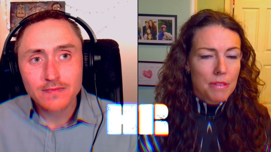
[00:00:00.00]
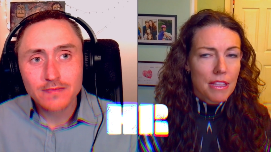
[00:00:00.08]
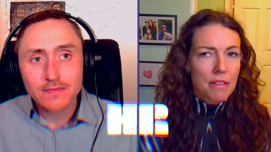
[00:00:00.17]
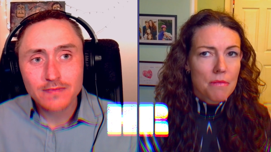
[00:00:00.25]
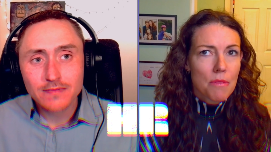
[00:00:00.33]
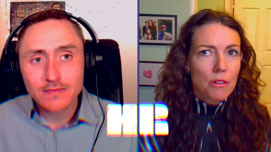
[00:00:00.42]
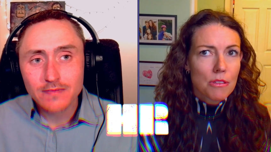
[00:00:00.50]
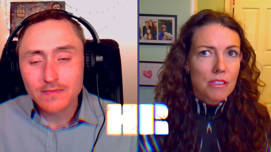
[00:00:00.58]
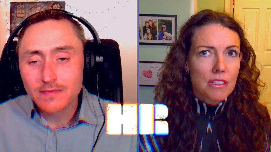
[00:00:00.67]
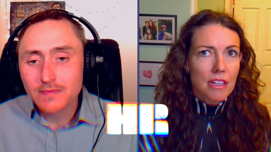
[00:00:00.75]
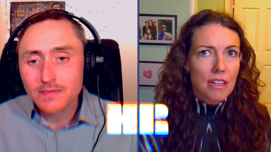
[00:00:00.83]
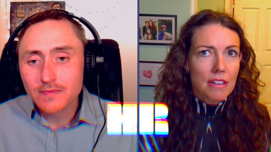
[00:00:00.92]
Speaker 1: probably the
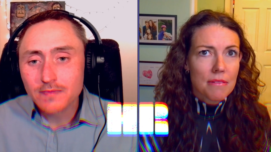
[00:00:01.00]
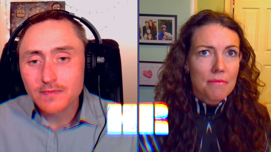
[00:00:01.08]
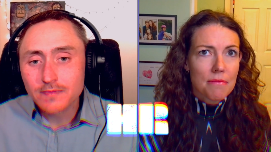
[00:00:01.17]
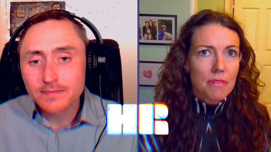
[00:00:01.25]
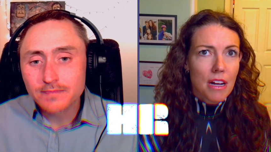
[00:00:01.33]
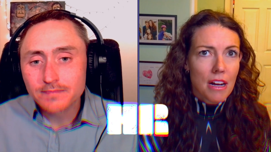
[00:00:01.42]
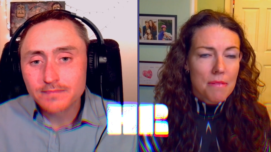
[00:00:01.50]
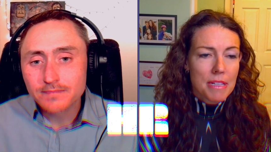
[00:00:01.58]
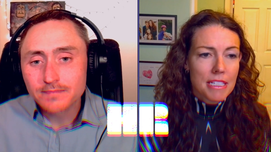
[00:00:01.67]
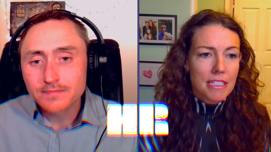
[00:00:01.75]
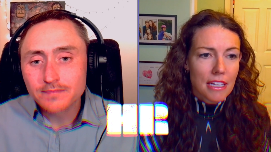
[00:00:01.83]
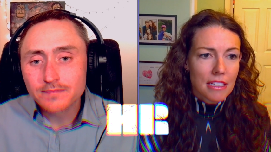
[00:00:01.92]
most um,
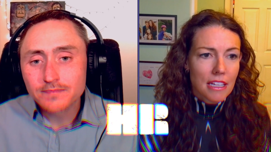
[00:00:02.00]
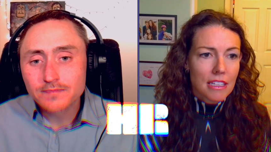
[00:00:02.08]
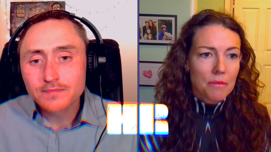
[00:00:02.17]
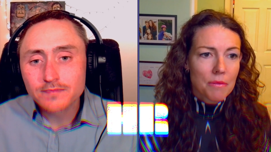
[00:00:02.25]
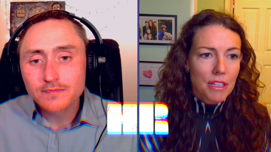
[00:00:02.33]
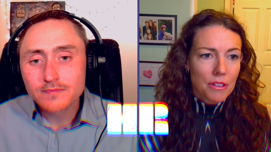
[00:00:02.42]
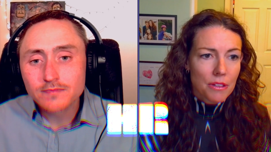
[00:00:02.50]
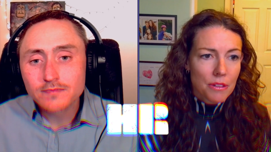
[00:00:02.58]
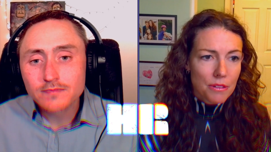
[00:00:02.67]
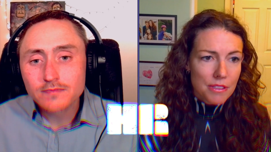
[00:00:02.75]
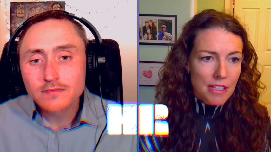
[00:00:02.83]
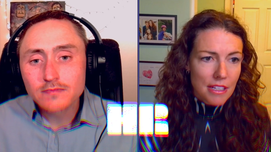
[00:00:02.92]
common technique that we
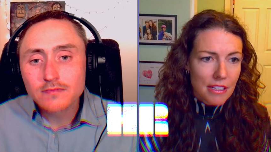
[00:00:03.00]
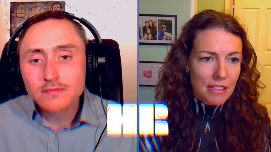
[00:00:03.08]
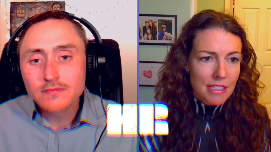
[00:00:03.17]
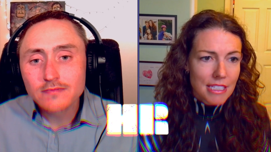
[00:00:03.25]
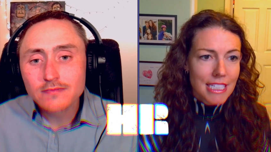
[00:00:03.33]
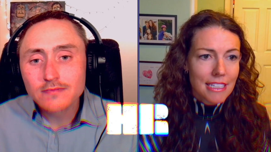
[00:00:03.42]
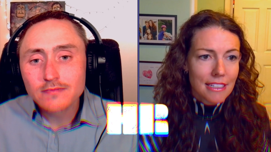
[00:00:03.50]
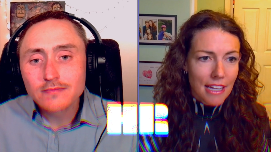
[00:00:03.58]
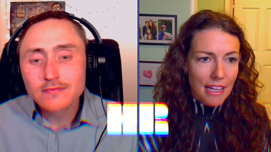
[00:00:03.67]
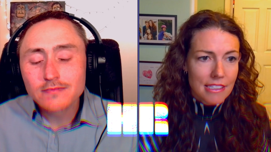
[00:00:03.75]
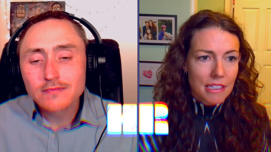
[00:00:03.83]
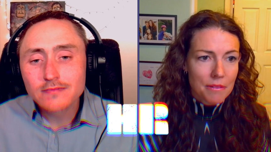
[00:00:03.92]
use is
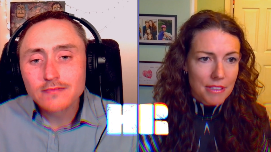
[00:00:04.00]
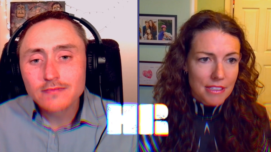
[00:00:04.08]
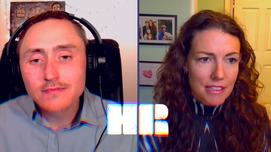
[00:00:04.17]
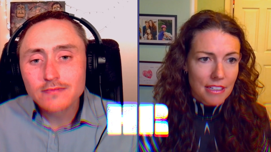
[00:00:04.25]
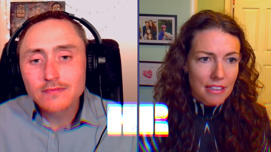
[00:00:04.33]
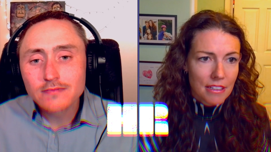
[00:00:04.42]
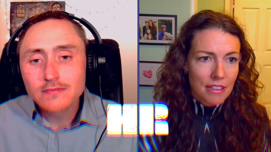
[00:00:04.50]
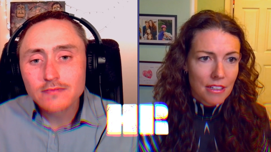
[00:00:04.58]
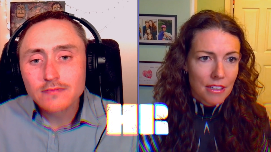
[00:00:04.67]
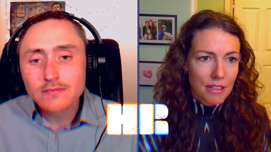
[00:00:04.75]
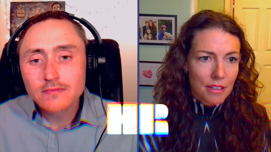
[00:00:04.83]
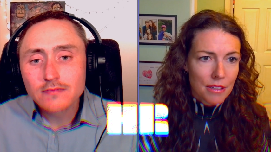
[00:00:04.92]
DNA
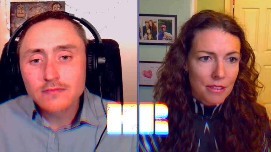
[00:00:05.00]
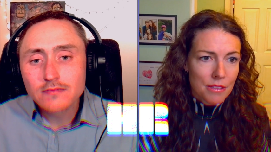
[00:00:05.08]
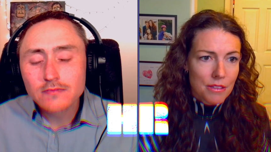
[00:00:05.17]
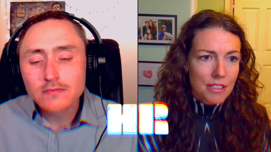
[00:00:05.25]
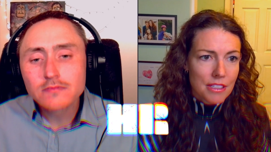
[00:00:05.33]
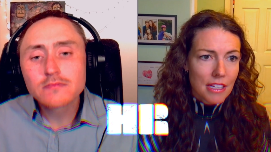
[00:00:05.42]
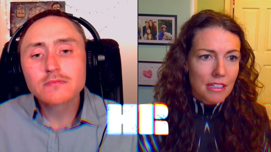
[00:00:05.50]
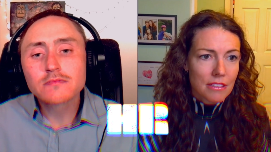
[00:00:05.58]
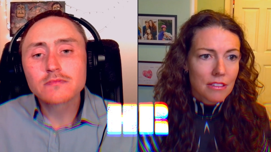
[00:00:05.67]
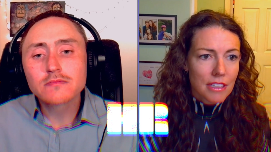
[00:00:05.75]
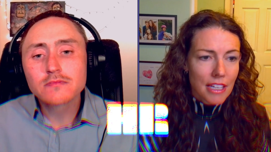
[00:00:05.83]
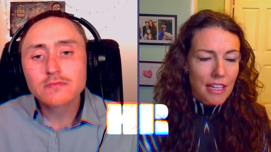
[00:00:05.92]
sequencing. So mm just
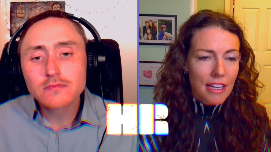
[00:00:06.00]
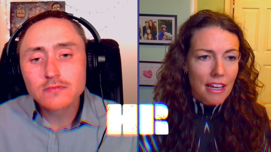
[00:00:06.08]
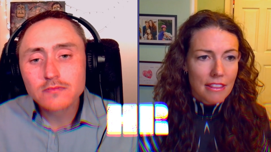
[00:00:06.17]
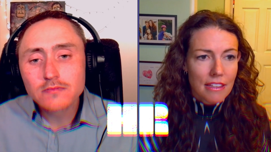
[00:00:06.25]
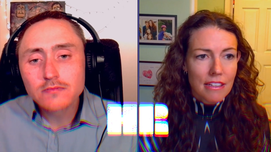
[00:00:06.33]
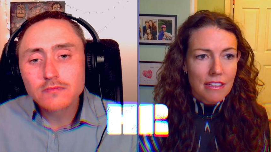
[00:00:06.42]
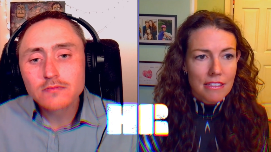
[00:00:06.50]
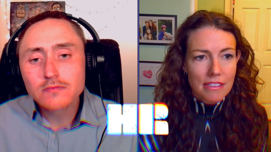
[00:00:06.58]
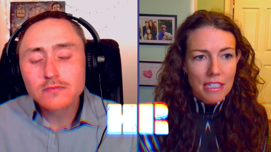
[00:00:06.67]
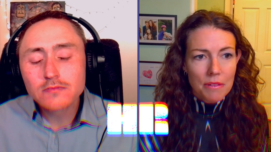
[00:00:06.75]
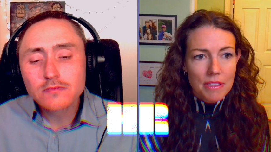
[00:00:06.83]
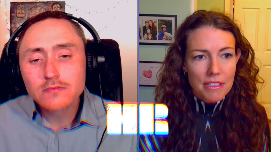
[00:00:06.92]
like looking at
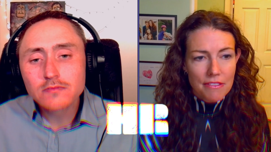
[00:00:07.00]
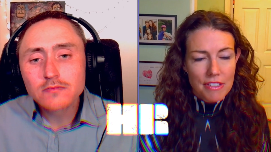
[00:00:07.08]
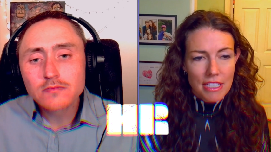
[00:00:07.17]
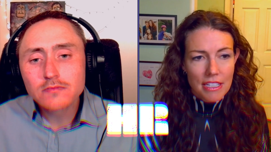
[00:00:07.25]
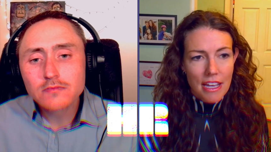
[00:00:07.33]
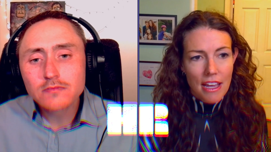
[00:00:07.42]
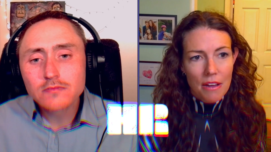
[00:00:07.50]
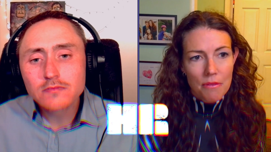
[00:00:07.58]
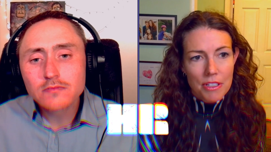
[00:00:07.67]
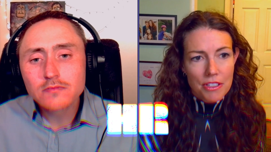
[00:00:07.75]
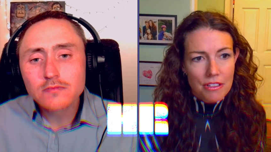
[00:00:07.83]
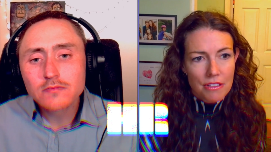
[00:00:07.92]
the sequence of
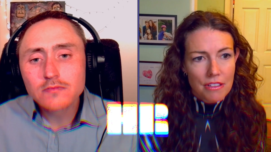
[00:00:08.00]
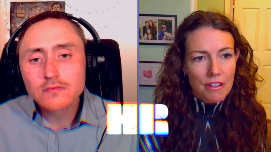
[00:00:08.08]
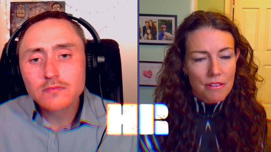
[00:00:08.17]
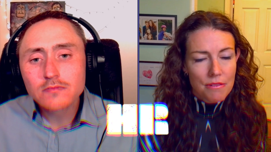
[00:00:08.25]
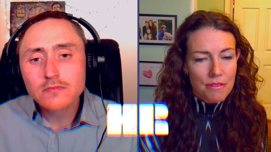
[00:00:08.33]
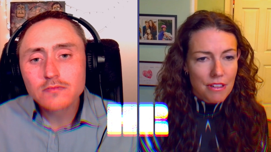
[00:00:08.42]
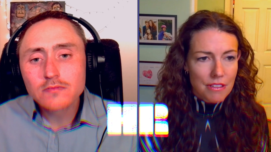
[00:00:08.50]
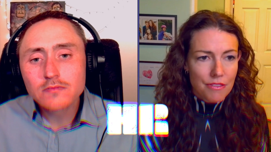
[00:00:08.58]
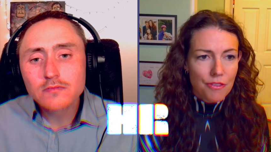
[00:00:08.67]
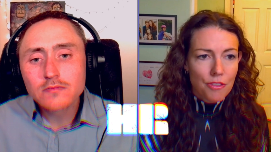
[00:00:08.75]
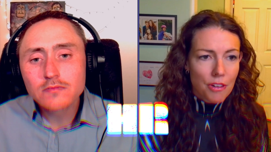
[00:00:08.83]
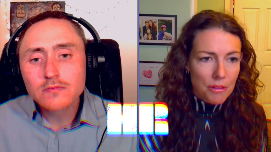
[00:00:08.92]
DNA, which, you know,
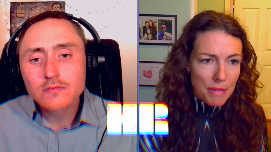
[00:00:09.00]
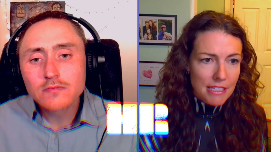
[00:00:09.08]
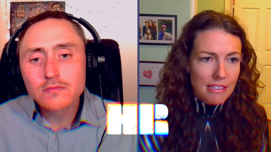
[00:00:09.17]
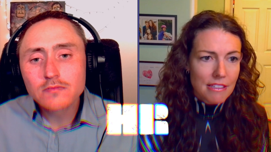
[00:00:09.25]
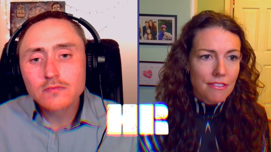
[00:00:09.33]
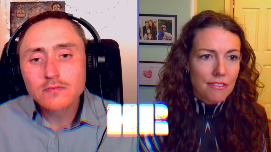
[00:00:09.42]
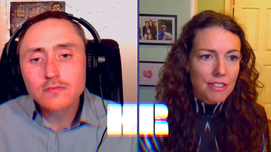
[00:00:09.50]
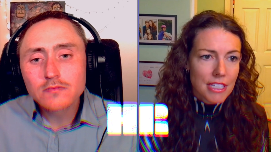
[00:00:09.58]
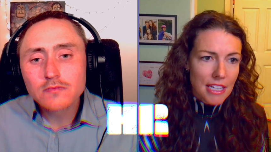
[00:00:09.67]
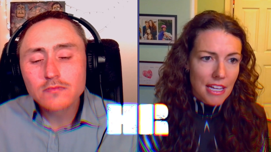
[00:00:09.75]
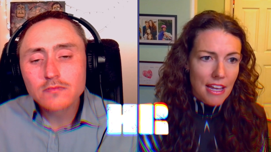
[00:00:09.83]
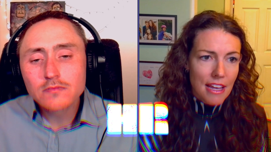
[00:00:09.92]
there's four bases
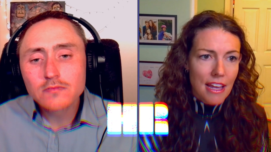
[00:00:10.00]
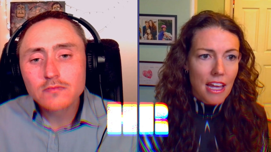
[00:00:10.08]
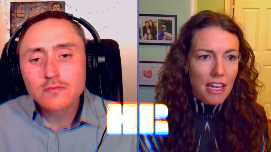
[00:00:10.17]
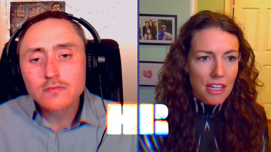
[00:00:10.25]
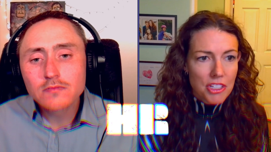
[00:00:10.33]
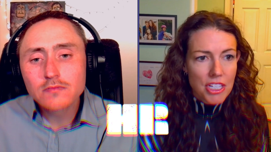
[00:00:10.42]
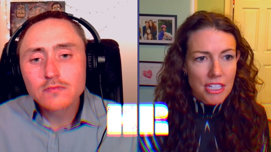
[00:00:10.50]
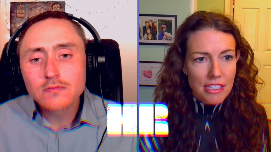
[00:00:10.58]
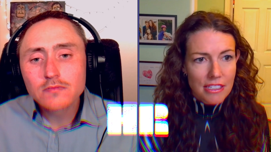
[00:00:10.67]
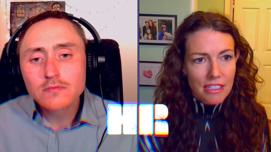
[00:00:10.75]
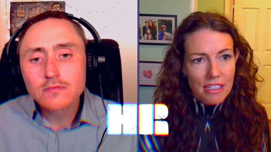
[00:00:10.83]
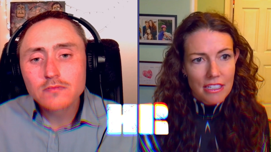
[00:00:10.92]
of DNA, A,
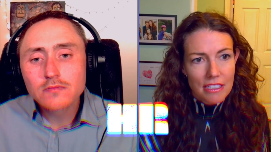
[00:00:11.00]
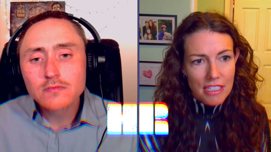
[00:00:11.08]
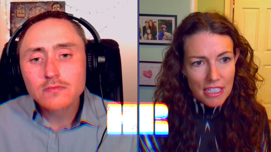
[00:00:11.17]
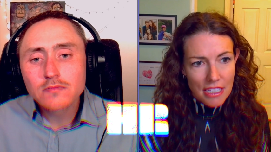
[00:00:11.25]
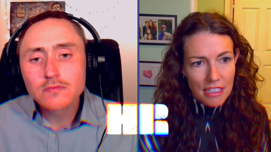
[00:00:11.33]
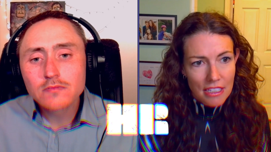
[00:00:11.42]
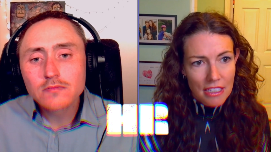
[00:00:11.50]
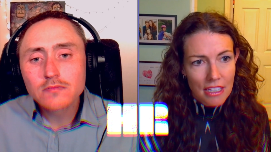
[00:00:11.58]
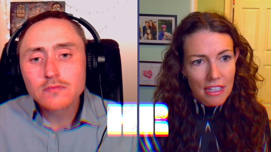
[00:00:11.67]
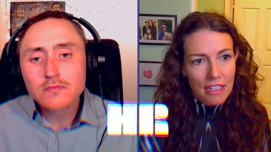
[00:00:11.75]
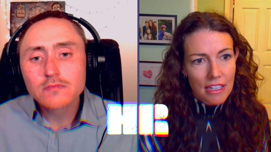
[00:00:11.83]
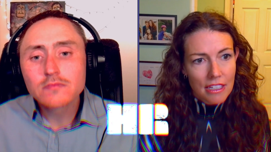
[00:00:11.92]
G, C, and
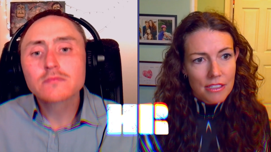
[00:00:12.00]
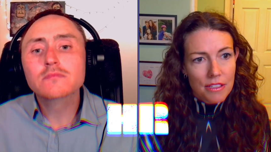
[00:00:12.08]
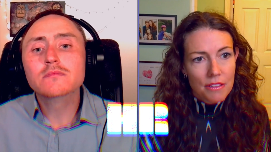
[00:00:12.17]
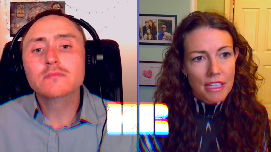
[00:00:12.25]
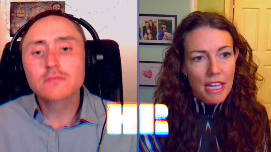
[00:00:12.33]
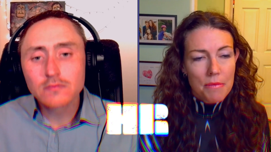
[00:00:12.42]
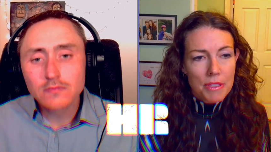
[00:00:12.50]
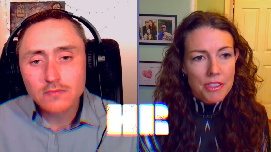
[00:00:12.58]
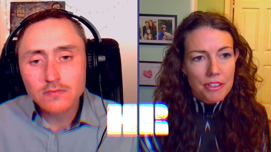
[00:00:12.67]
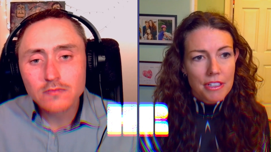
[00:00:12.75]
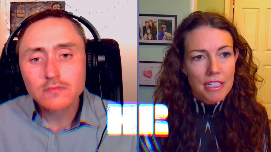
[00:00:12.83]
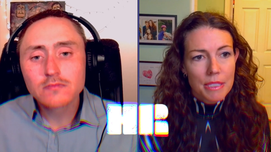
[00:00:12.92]
T. And so the
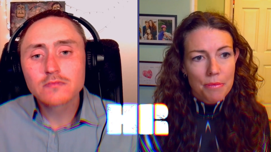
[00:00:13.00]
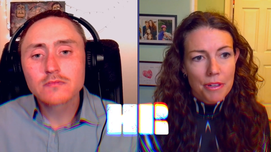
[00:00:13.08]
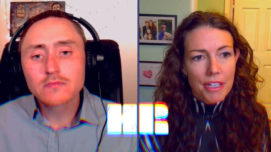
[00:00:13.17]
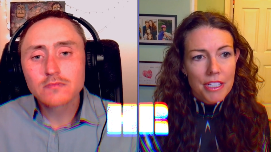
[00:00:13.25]
chemistry